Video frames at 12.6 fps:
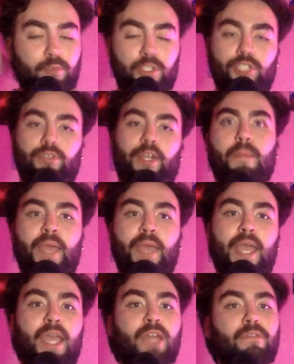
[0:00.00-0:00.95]
straight
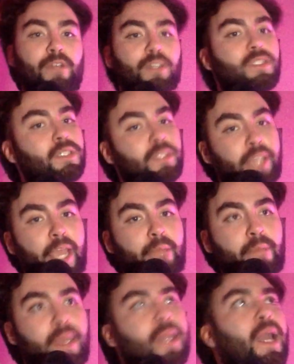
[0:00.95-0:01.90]
men versus gay
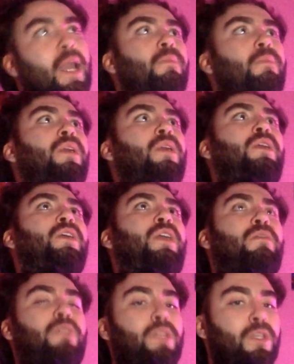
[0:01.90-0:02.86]
men, I'm gonna
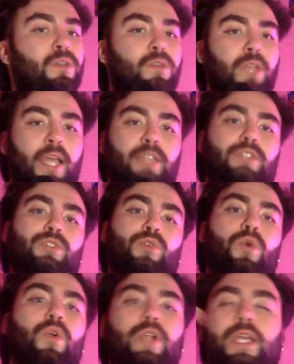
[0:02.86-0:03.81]
give a little like
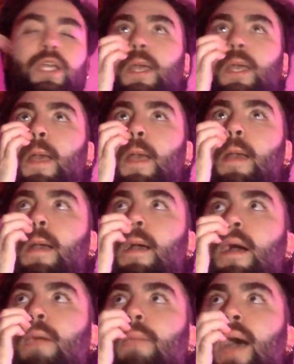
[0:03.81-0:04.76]
story
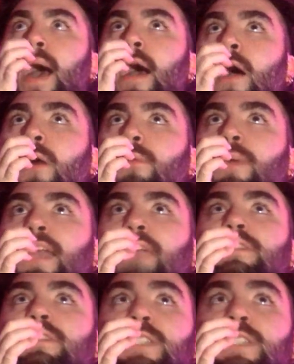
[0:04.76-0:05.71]
about what
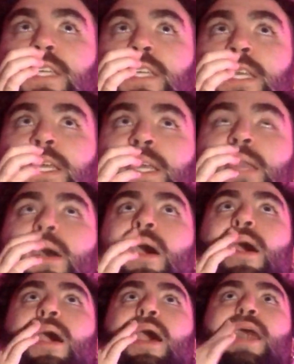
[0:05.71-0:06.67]
I've seen
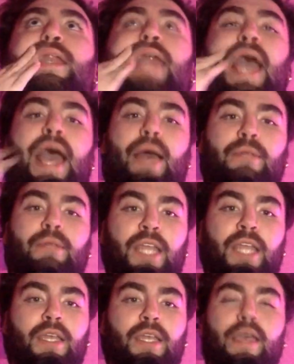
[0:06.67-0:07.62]
on
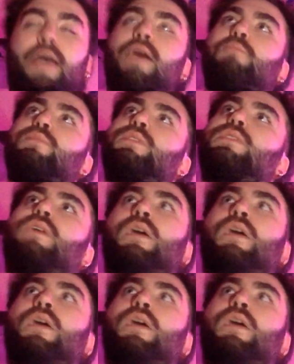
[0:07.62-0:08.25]
dating apps,